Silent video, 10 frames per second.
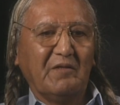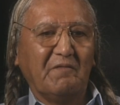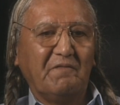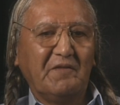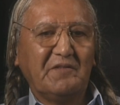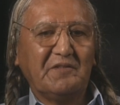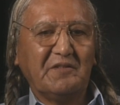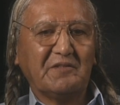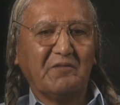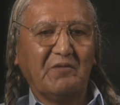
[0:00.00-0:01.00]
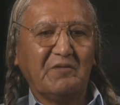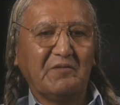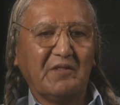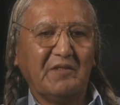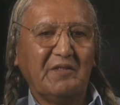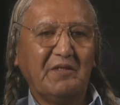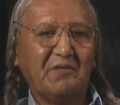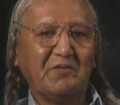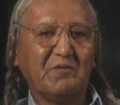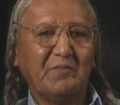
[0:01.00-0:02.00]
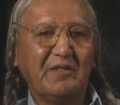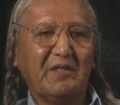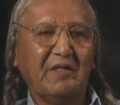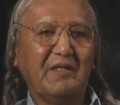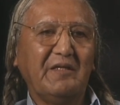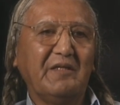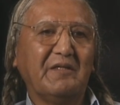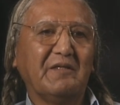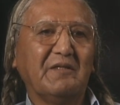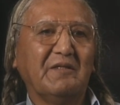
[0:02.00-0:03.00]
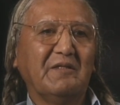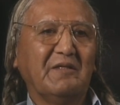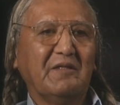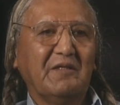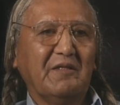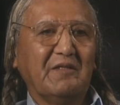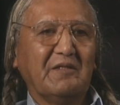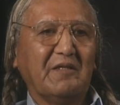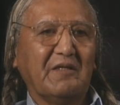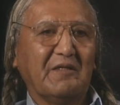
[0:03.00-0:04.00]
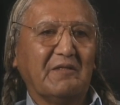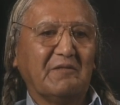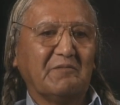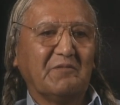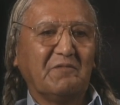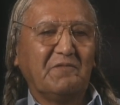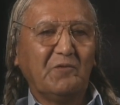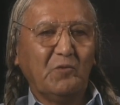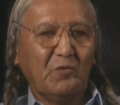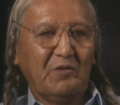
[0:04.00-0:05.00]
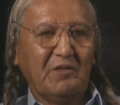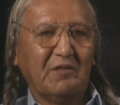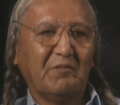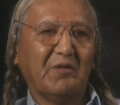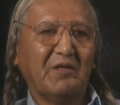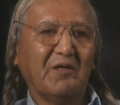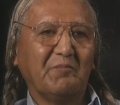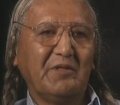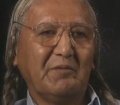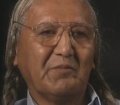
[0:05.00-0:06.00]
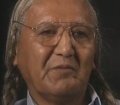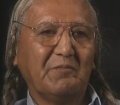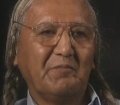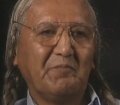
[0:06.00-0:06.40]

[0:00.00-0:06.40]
The fish is going to continue to be the leading uh, food among our people.